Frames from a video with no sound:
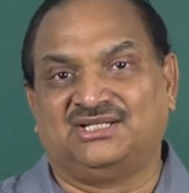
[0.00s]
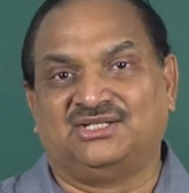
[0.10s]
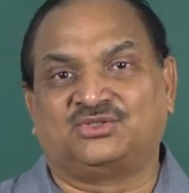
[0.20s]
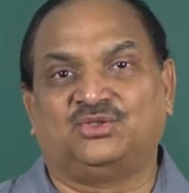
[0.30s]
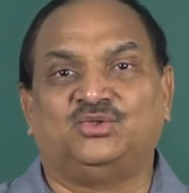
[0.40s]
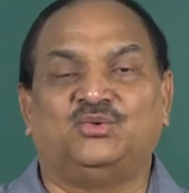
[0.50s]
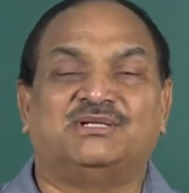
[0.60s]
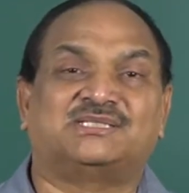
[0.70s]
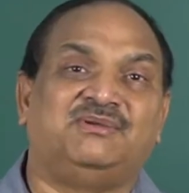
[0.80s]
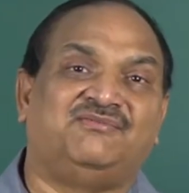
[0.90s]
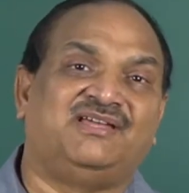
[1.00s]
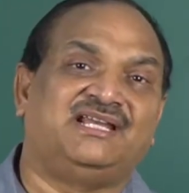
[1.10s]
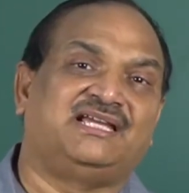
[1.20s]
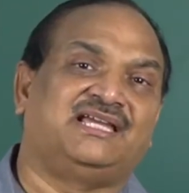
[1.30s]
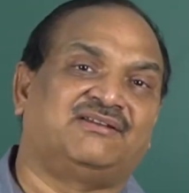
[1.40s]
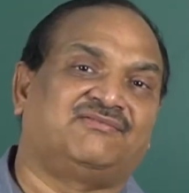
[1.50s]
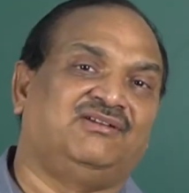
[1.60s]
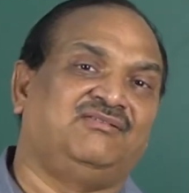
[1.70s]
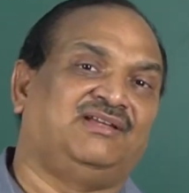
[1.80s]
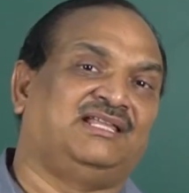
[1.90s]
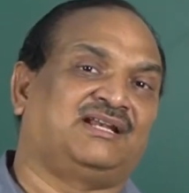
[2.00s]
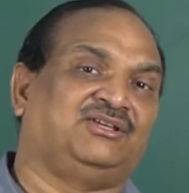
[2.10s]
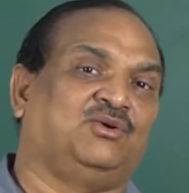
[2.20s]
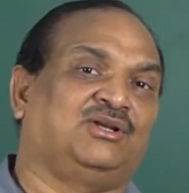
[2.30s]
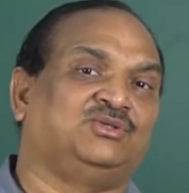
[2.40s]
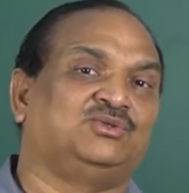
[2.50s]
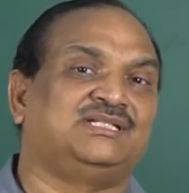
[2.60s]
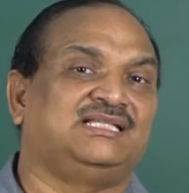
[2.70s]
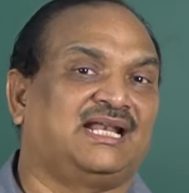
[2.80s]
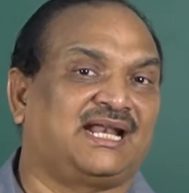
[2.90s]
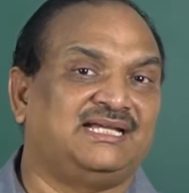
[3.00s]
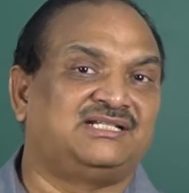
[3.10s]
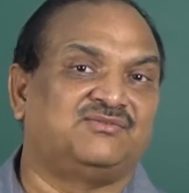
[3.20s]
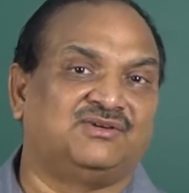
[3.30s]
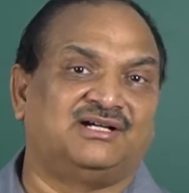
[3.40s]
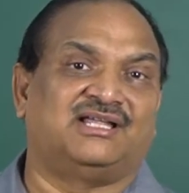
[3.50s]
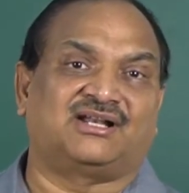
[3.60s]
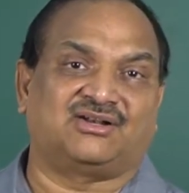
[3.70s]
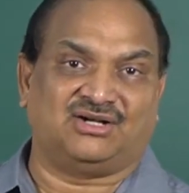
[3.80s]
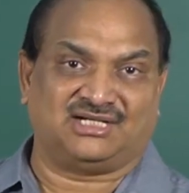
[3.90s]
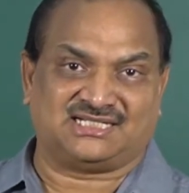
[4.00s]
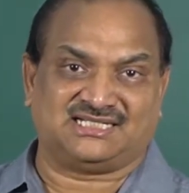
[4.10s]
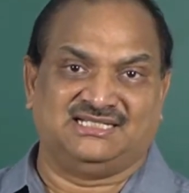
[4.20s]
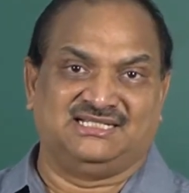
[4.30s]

So you must be very careful whether you are using the right word or not.